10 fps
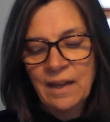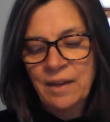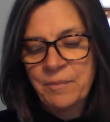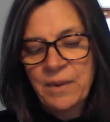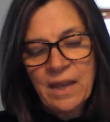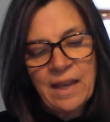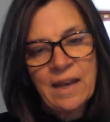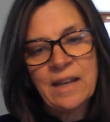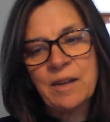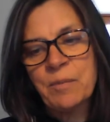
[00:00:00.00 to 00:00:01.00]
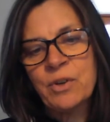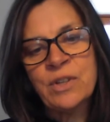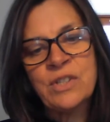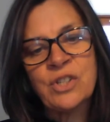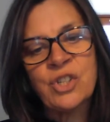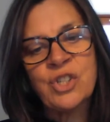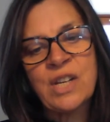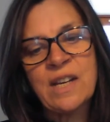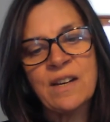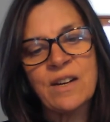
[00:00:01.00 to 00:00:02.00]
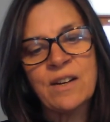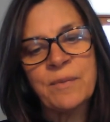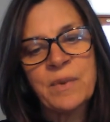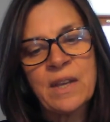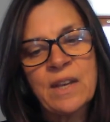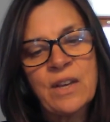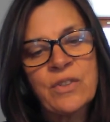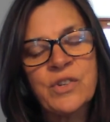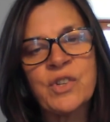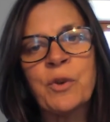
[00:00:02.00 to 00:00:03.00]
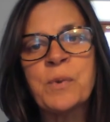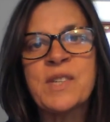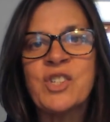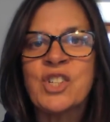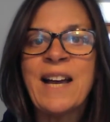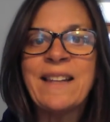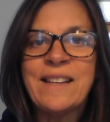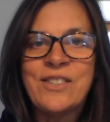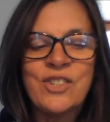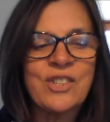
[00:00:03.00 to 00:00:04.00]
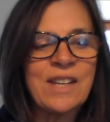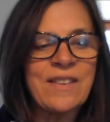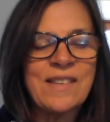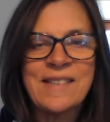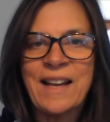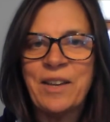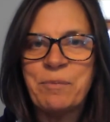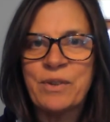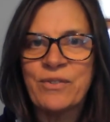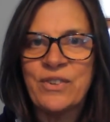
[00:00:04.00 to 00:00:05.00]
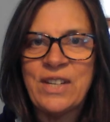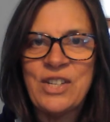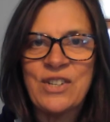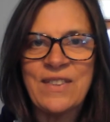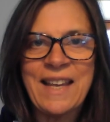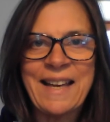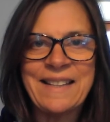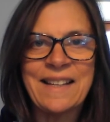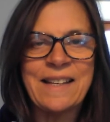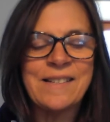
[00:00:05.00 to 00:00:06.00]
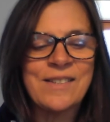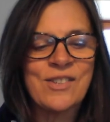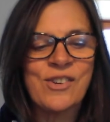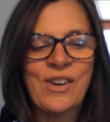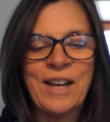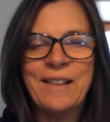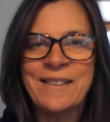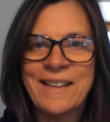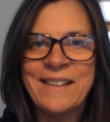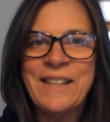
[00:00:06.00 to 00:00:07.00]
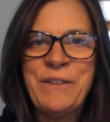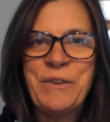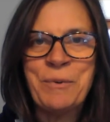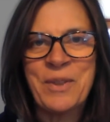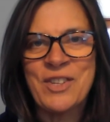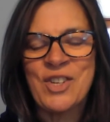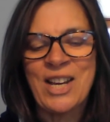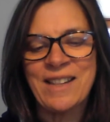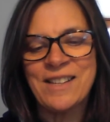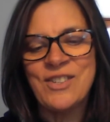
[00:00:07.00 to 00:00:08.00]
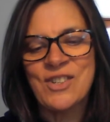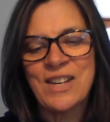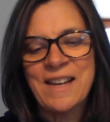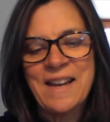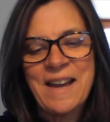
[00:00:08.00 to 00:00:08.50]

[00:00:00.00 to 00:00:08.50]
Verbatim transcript: Um, and I'm going to share, there's always a challenge in this handbook for each of the guidelines, so I'll, I'll leave you with the challenge.